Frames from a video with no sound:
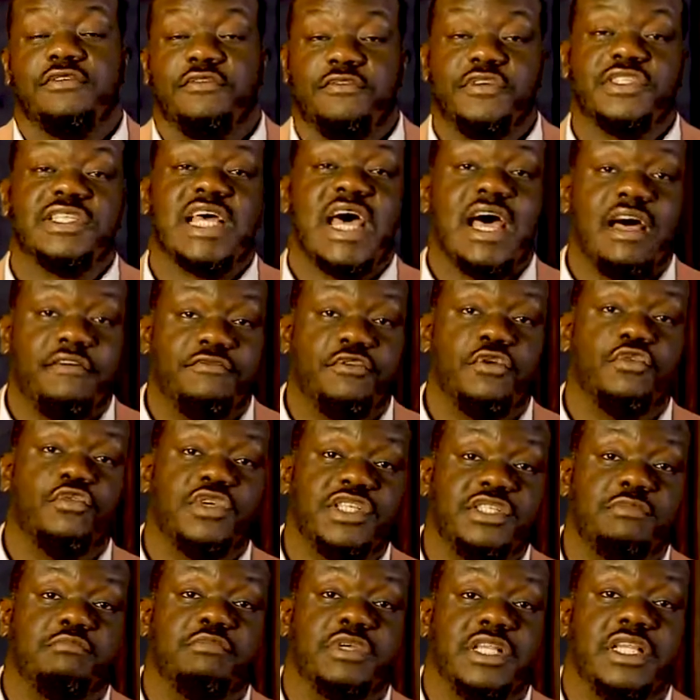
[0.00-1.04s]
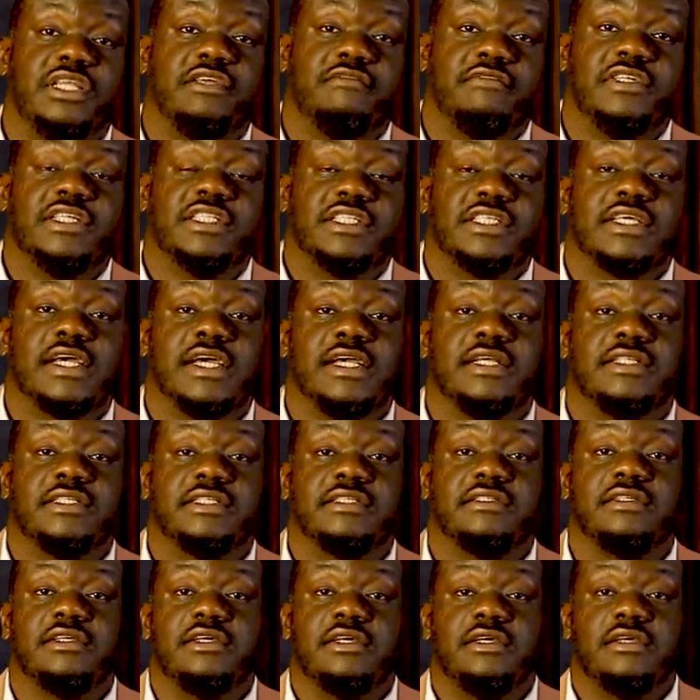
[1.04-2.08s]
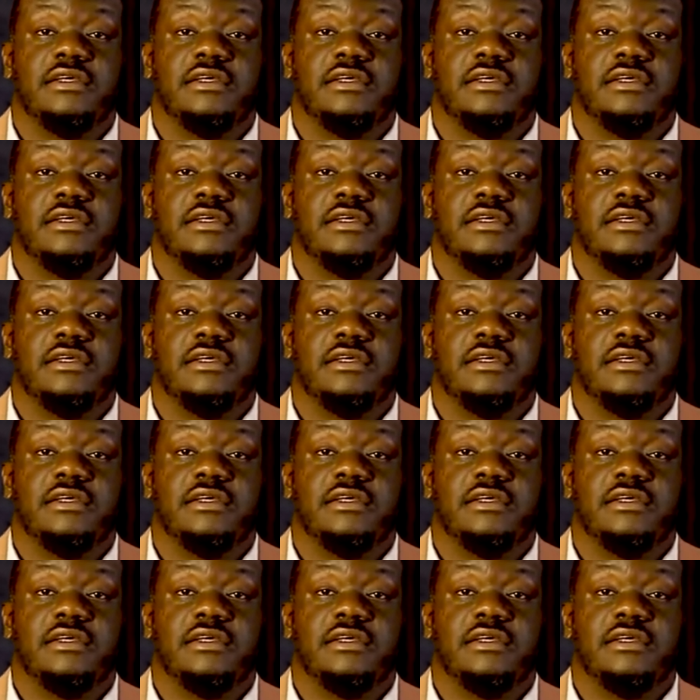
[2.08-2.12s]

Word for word: Of course, I have always believed in tithing.